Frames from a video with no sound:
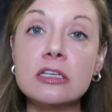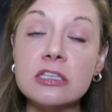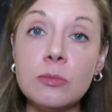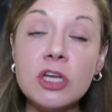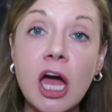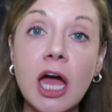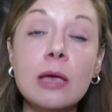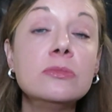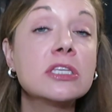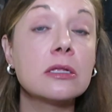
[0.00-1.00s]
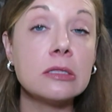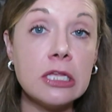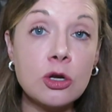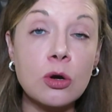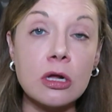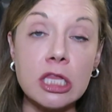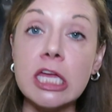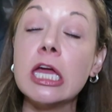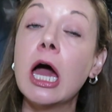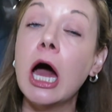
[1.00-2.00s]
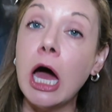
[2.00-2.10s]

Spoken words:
sometimes literally.